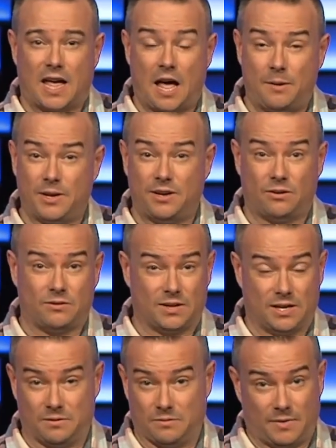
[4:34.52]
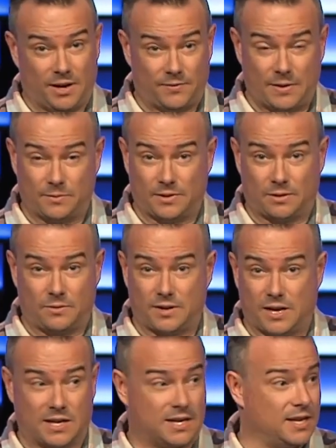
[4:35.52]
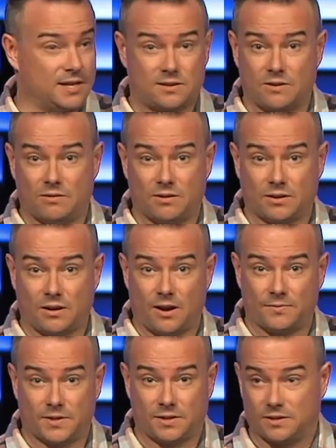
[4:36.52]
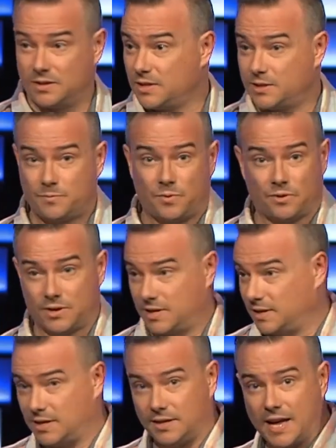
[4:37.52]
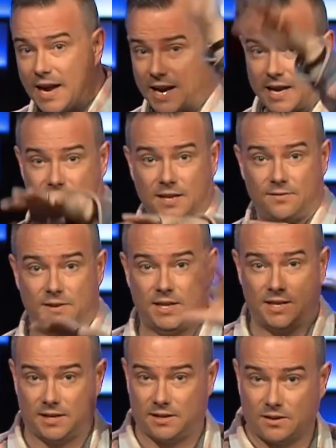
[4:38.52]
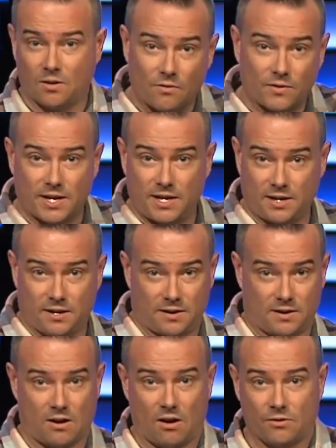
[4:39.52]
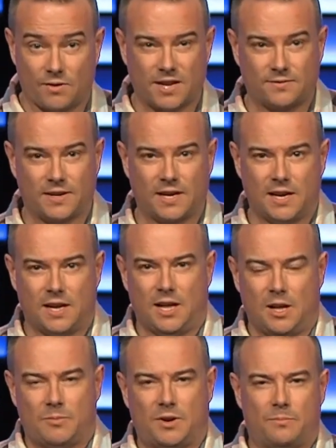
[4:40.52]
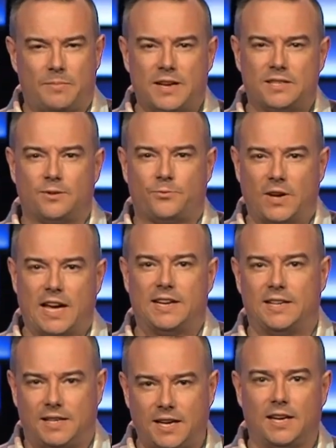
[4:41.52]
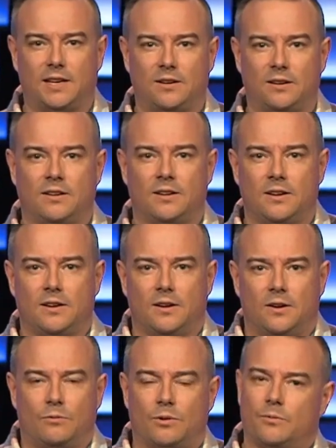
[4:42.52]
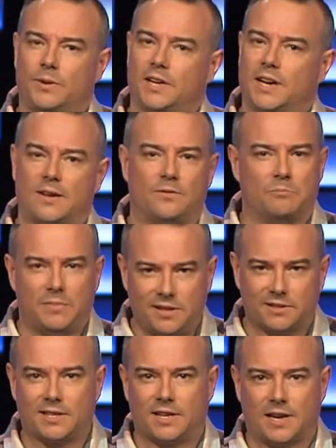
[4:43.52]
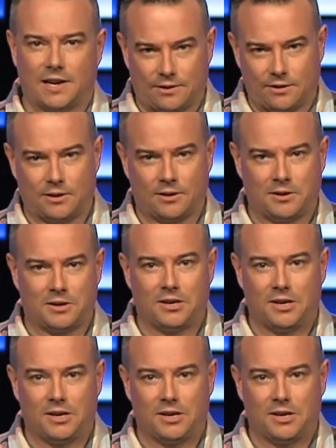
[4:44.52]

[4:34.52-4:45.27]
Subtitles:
how many know in my family, we got kids going off to this sport and to that activity and over here and all the rest of it. But imagine if we had a day where we could have a meal together